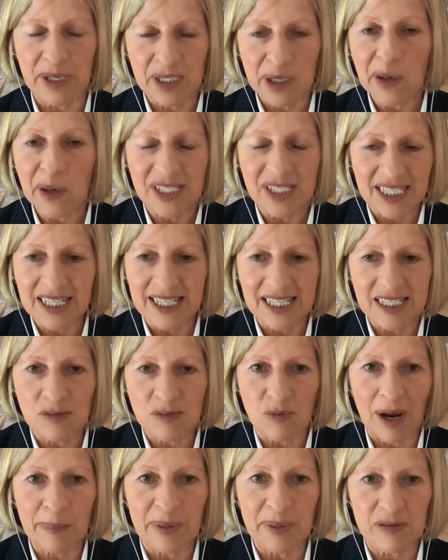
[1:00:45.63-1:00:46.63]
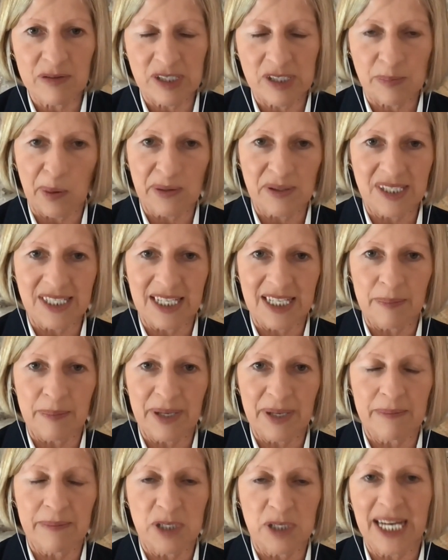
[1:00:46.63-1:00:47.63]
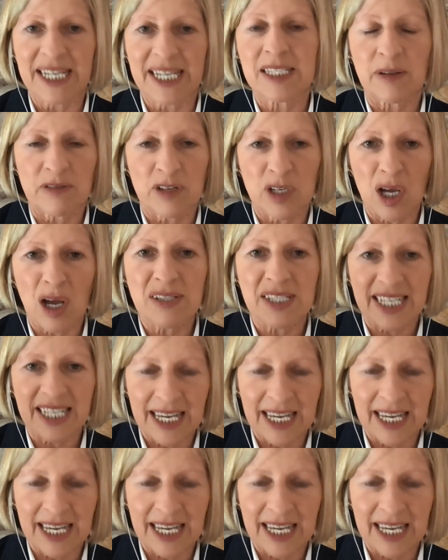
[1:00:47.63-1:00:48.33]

And I did this rapid response in the B M J. So if you go to